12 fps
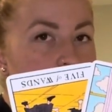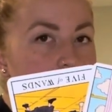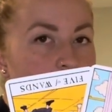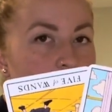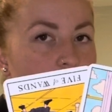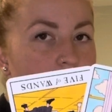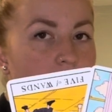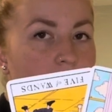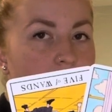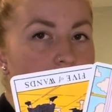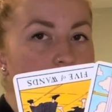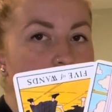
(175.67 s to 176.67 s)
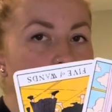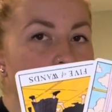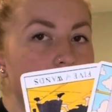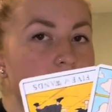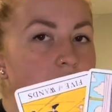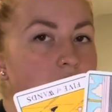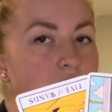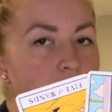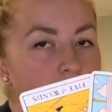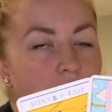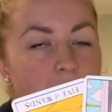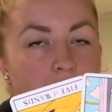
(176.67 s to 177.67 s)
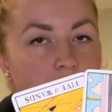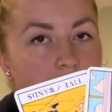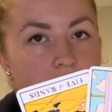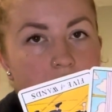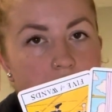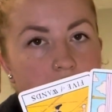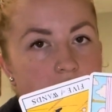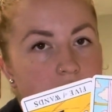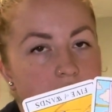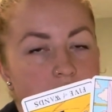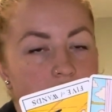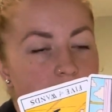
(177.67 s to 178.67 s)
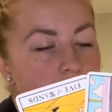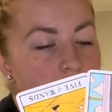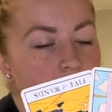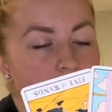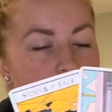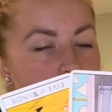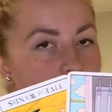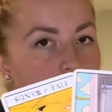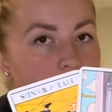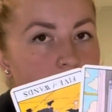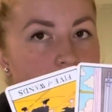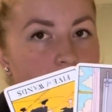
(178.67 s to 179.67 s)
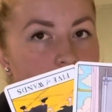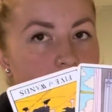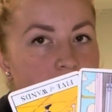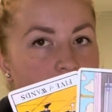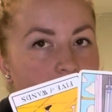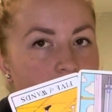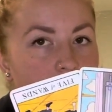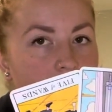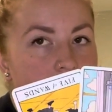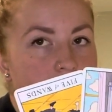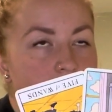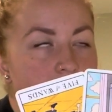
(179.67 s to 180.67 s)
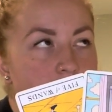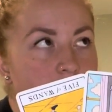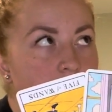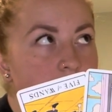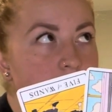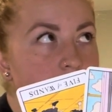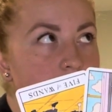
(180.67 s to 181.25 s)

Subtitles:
some sort of conflict or drama or a situation, people, whatever this Five of Wands is to you. It's